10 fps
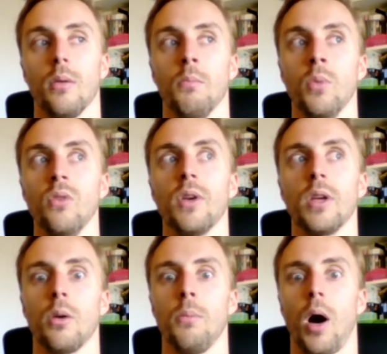moving
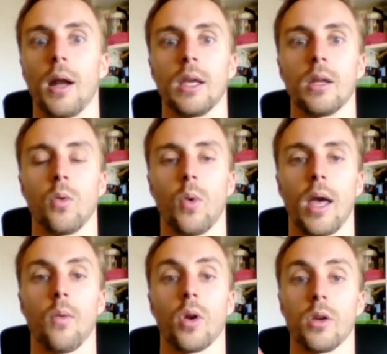your body in a
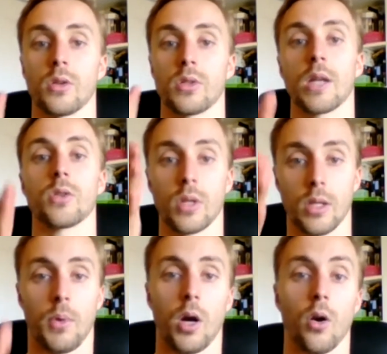way where you're centering the
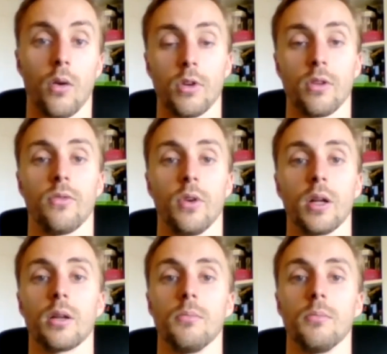bar over your foot.